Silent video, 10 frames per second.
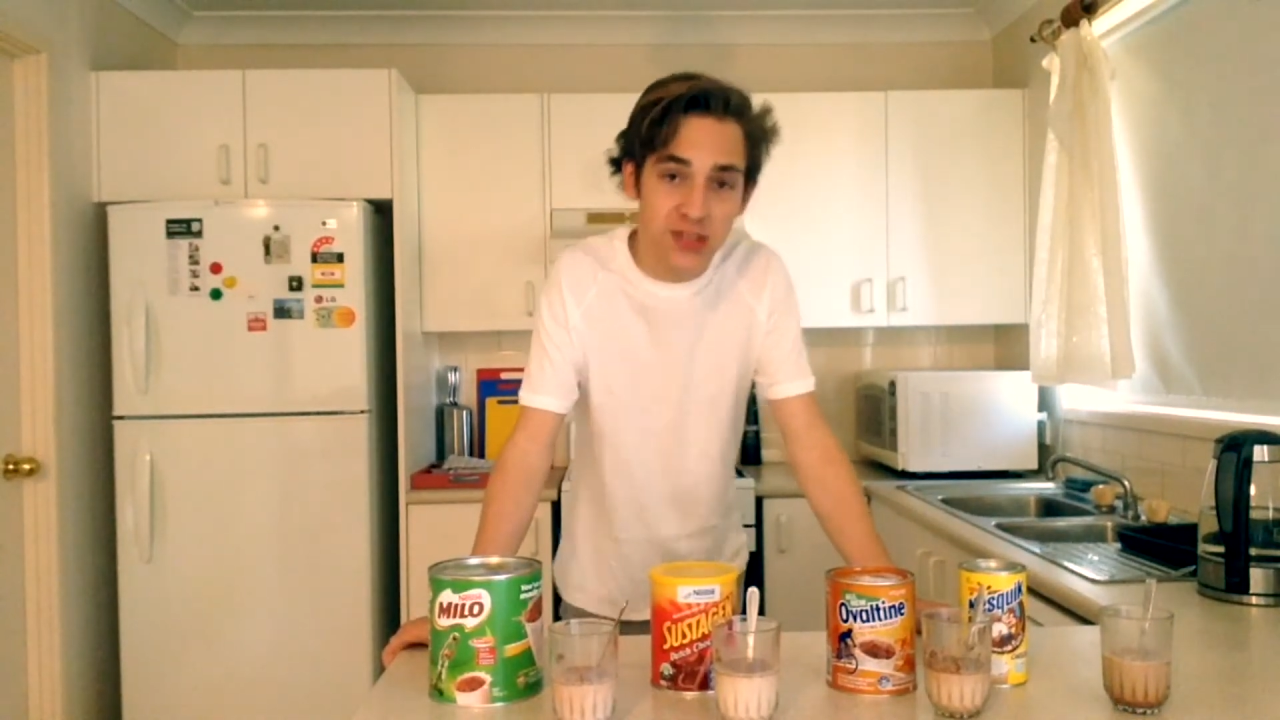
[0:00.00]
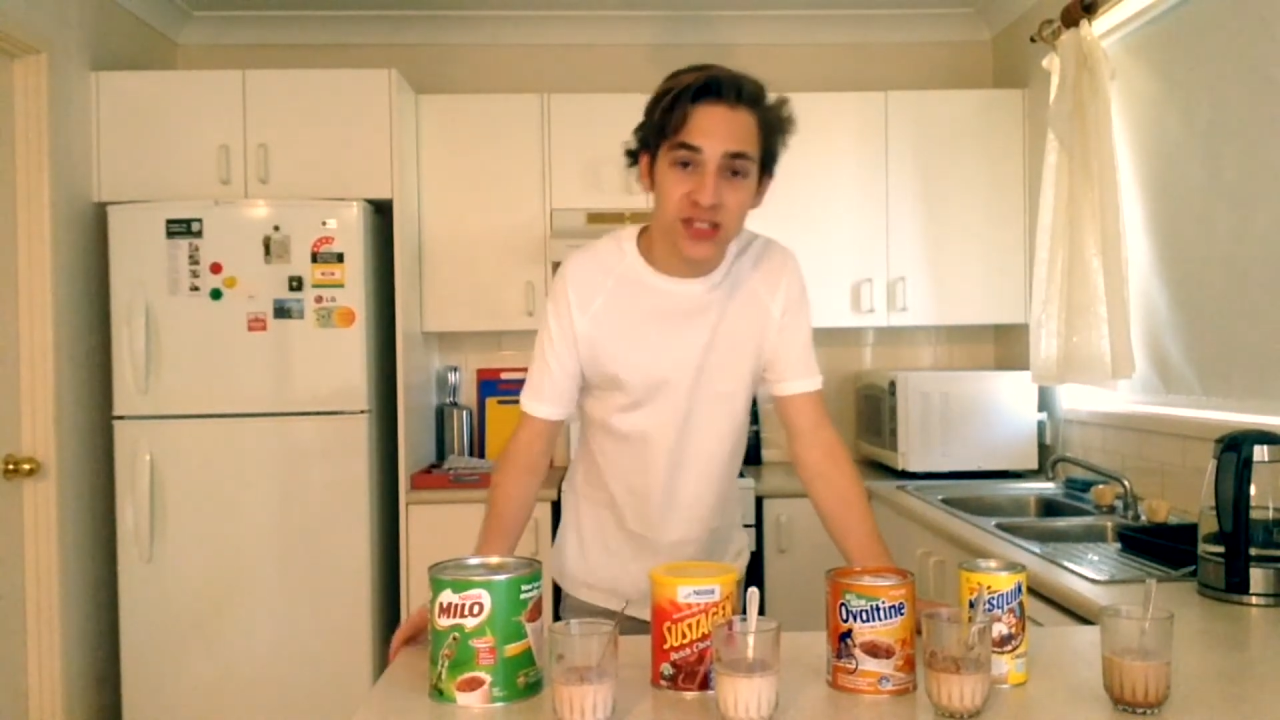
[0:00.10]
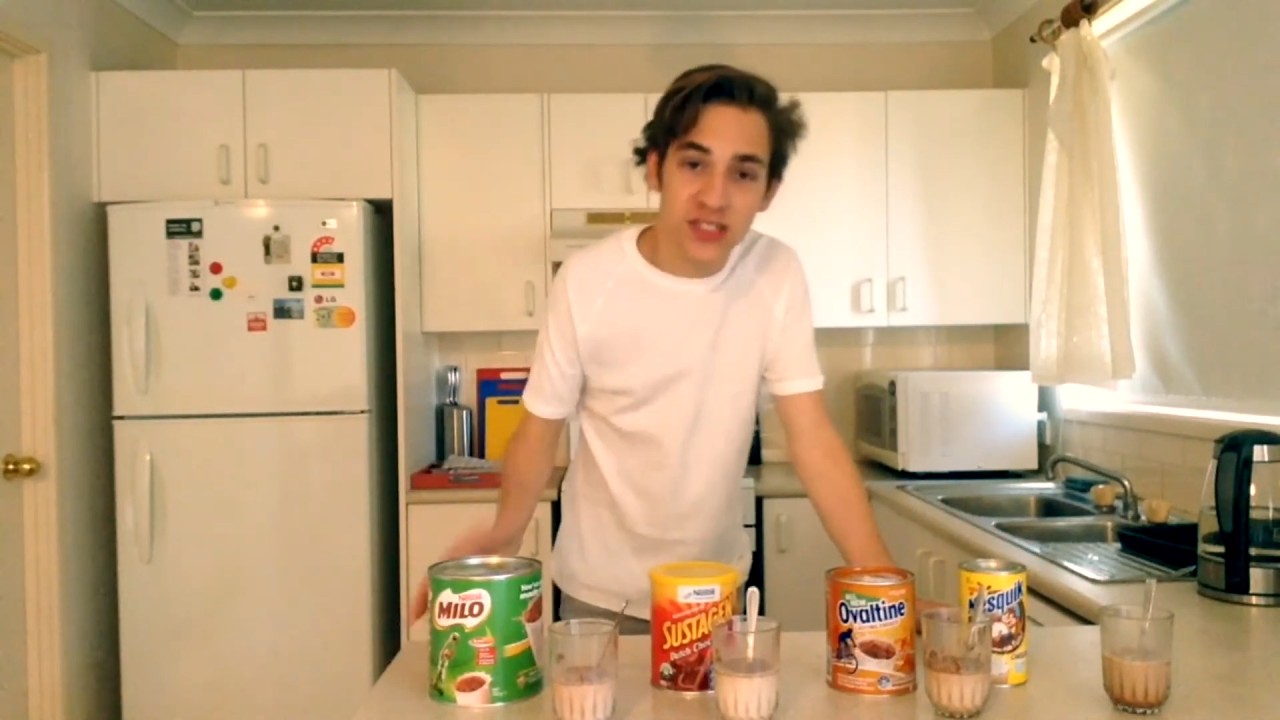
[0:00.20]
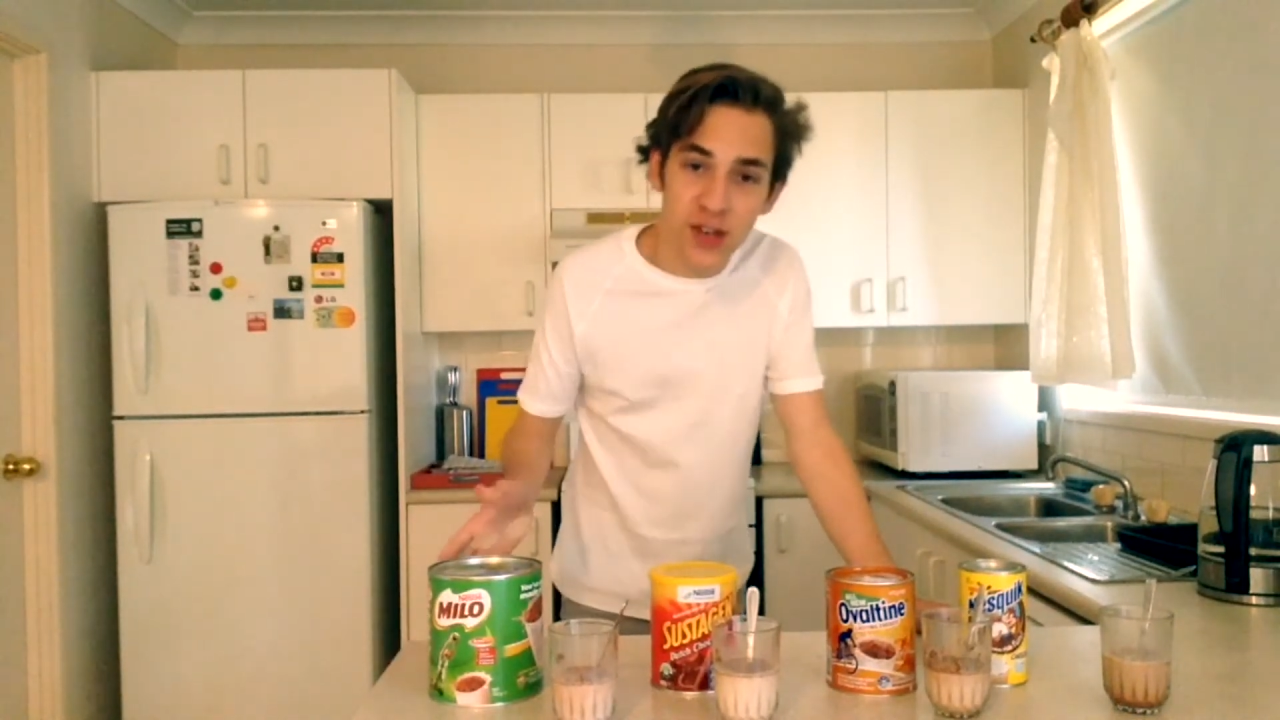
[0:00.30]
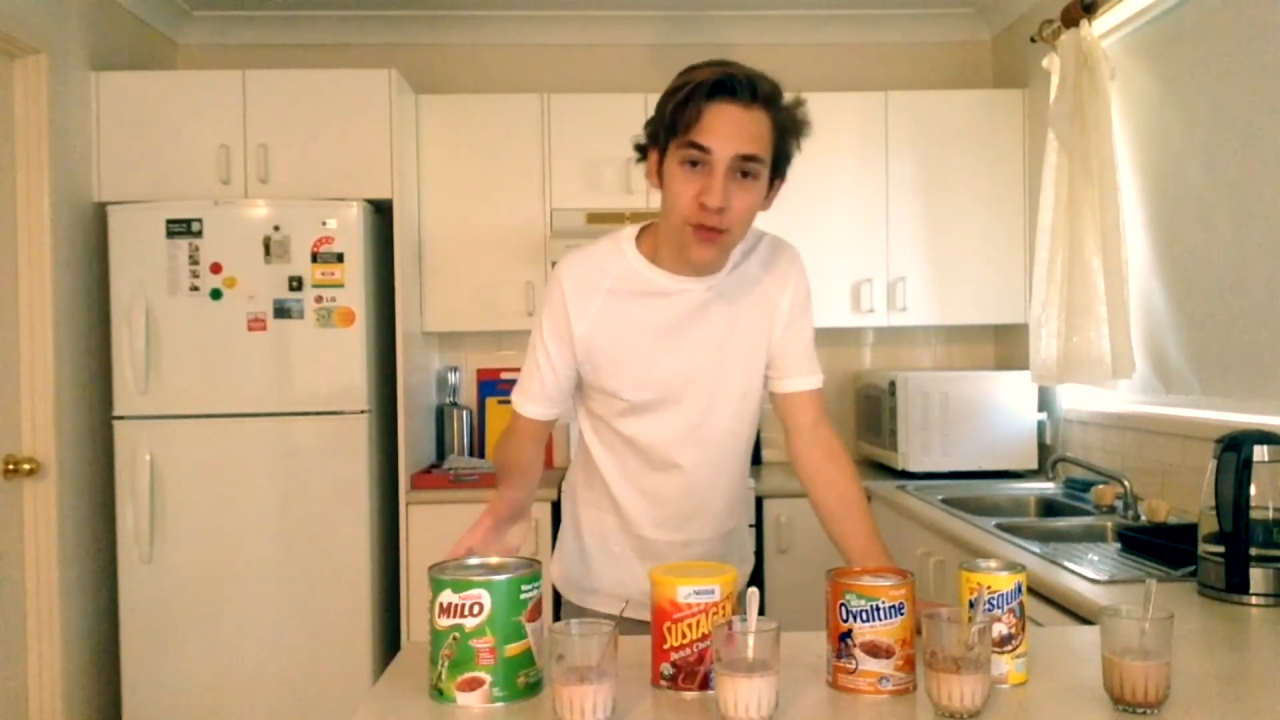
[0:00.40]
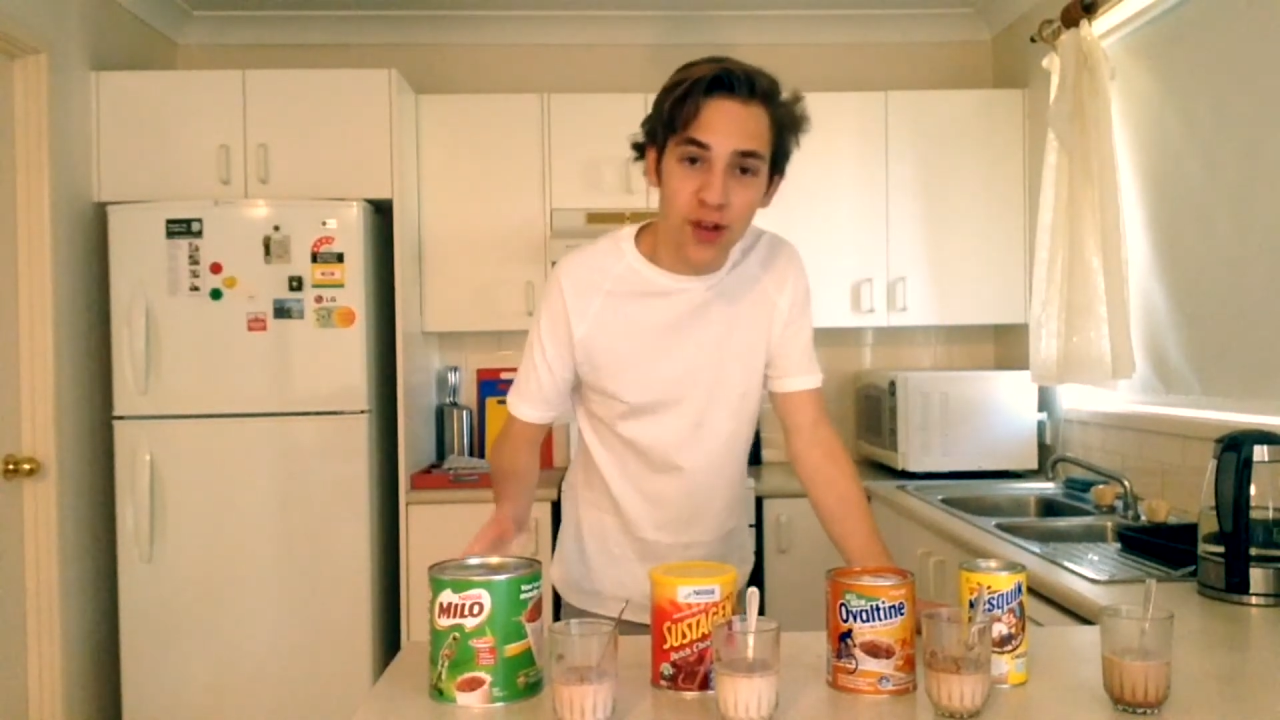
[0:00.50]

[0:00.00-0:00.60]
since I've